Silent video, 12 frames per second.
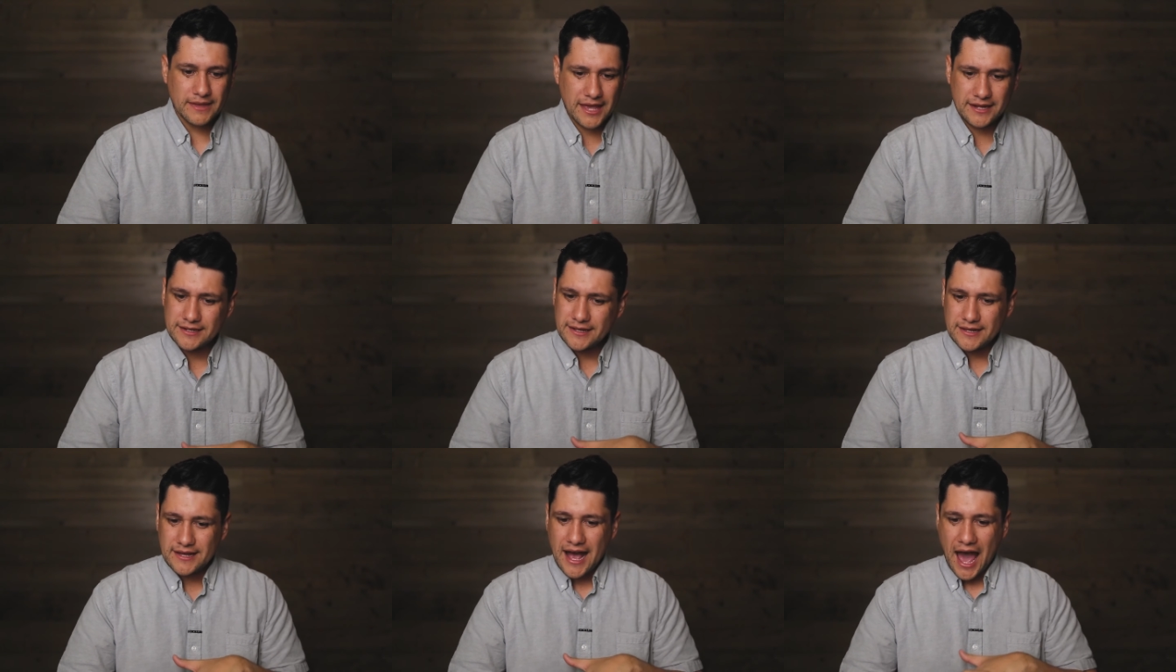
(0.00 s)
And
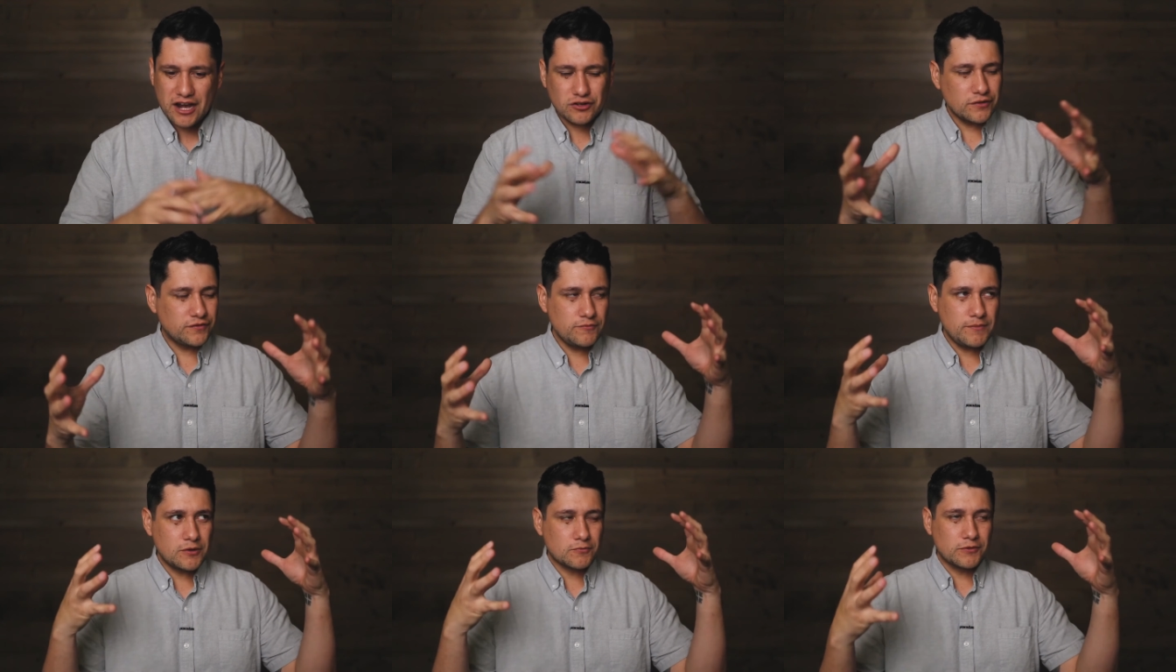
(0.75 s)
I don't know if
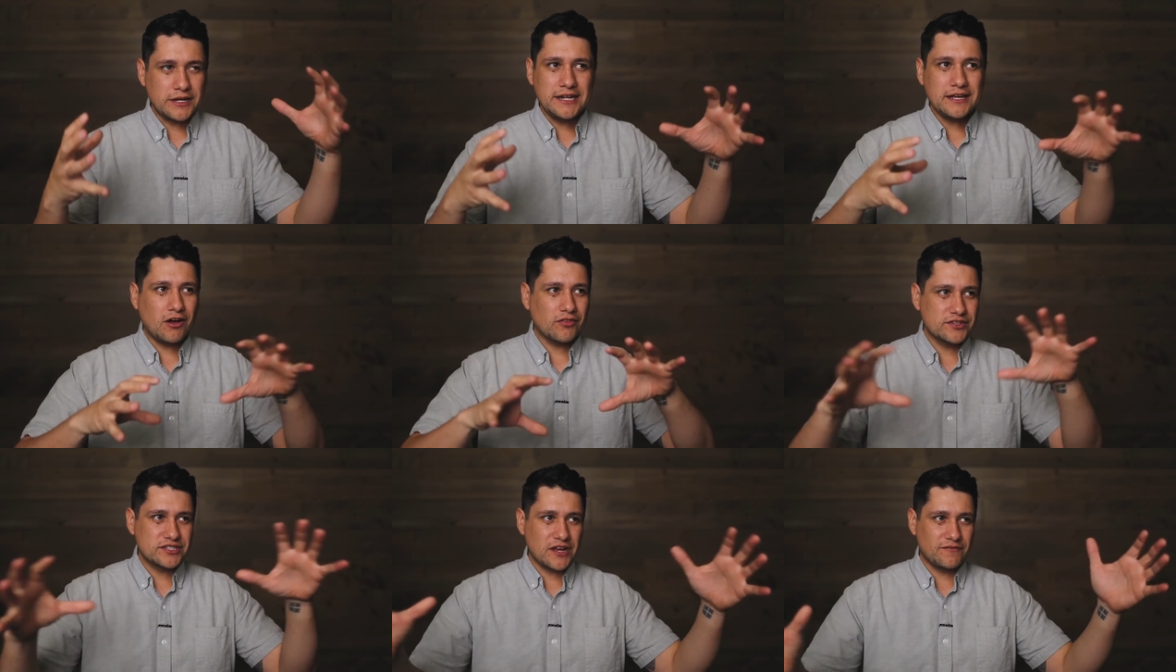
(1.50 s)
you've been reading all
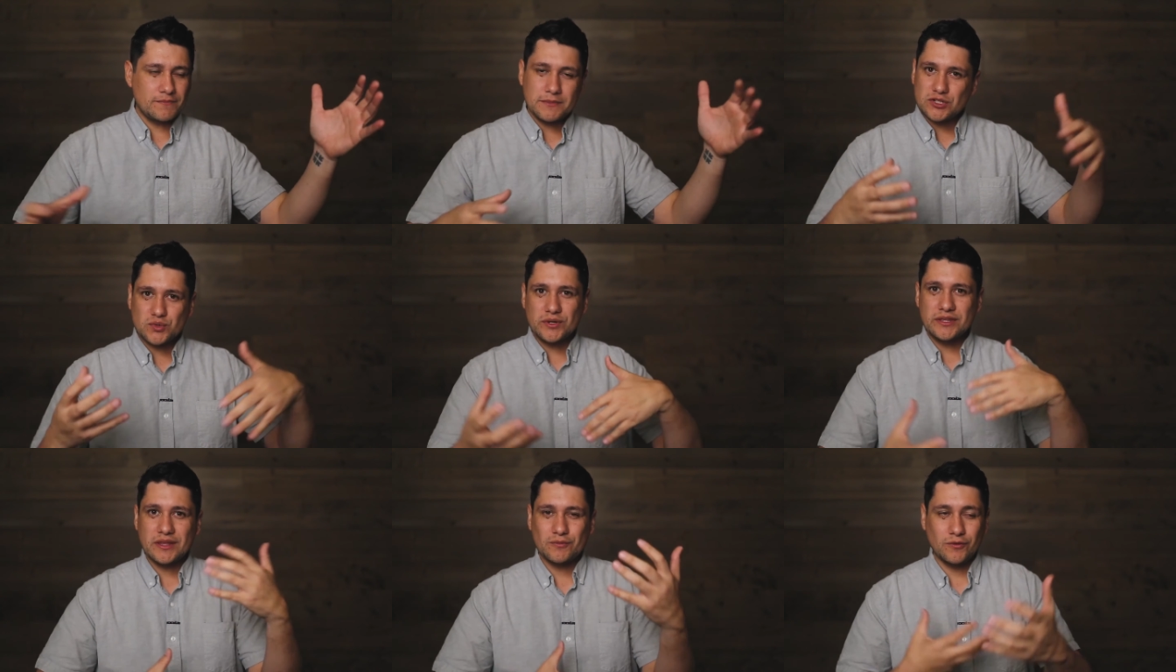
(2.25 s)
the stuff in
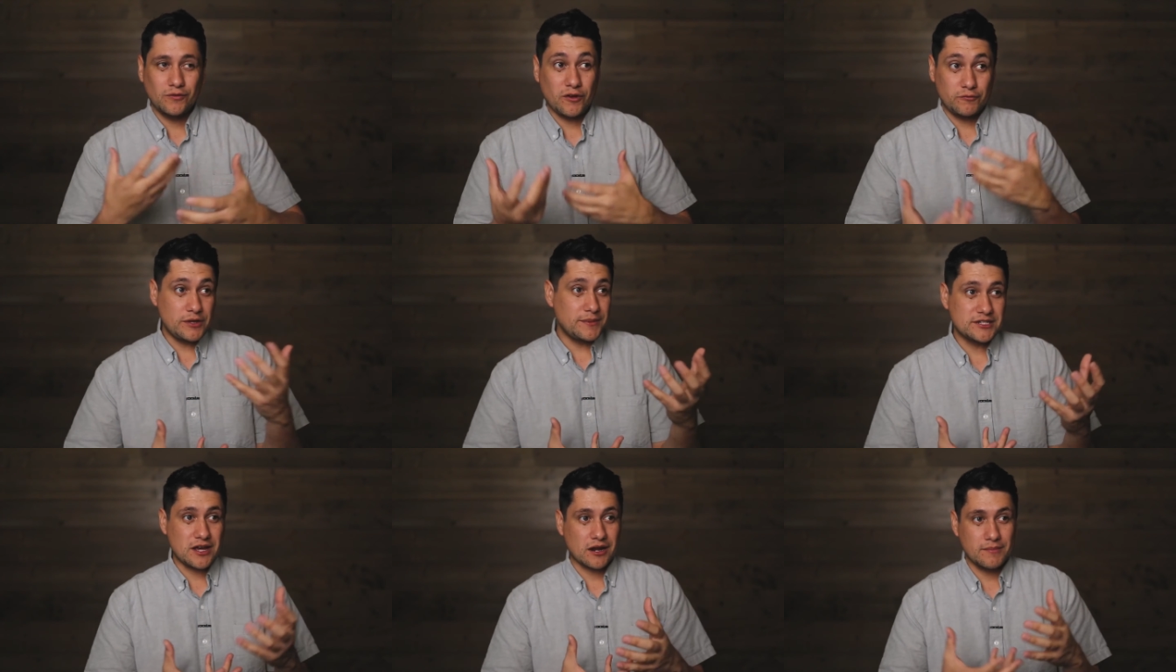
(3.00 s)
between what we've
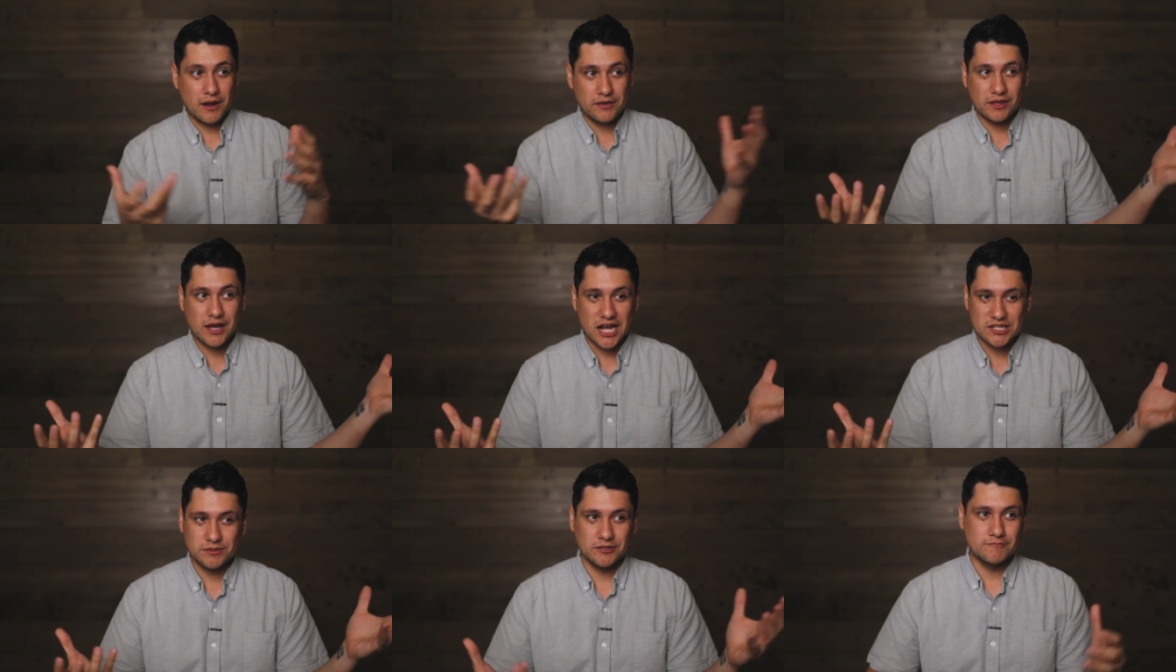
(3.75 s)
been talking about in the
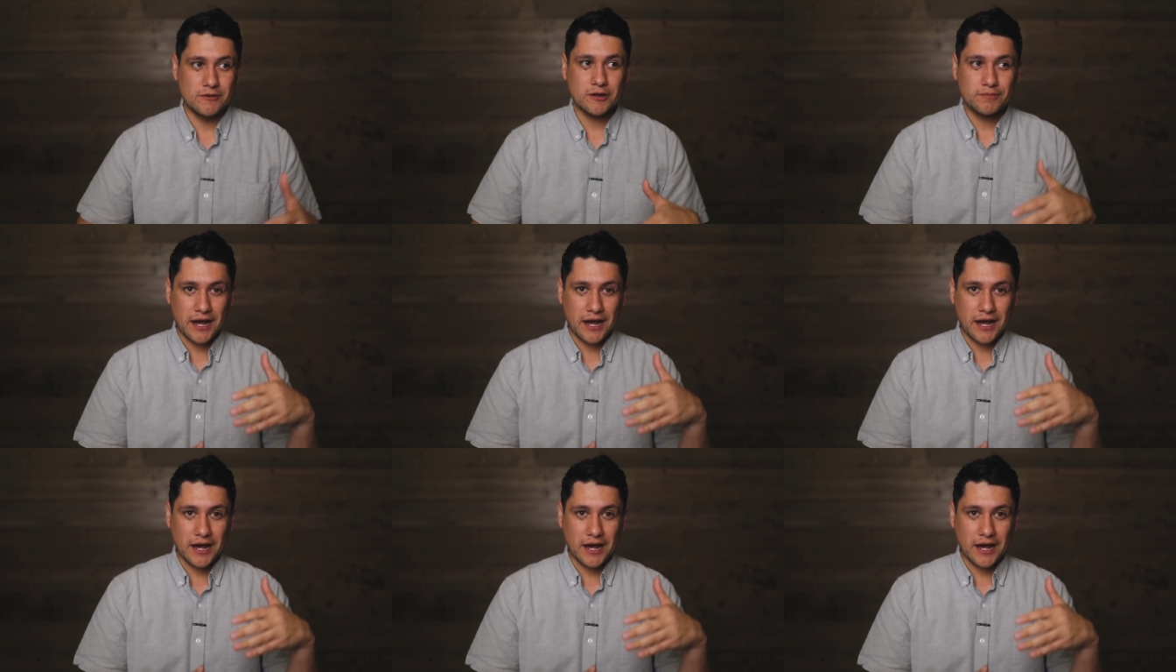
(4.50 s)
Gospel of Mark,